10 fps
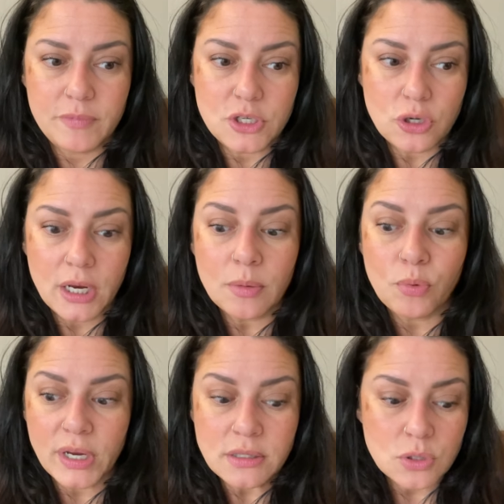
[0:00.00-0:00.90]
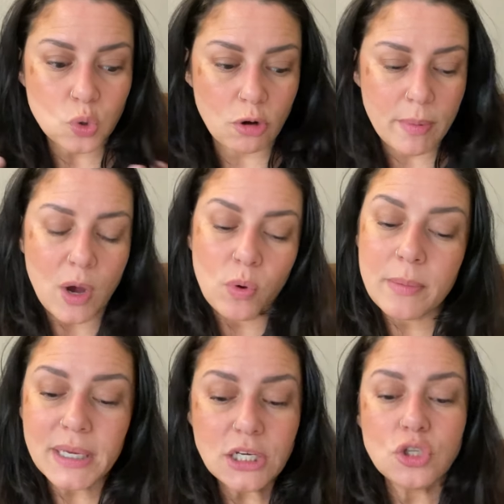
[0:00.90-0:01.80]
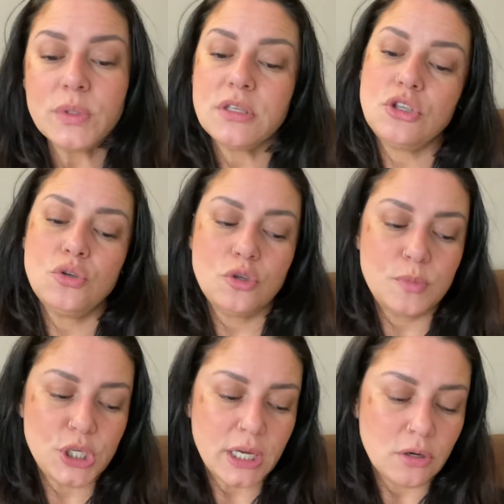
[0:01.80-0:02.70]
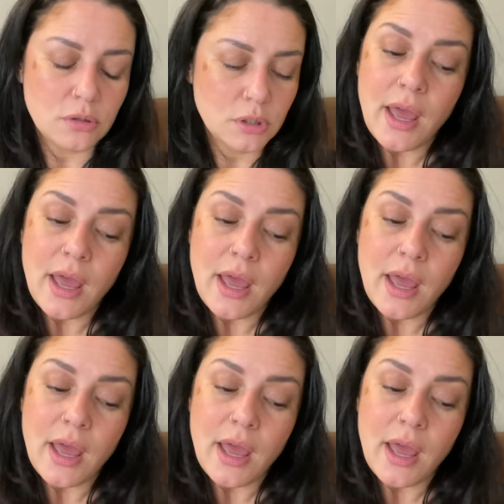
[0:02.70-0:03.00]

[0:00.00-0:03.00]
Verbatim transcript: been trying to brainstorm about what am I going to do with this YouTube channel?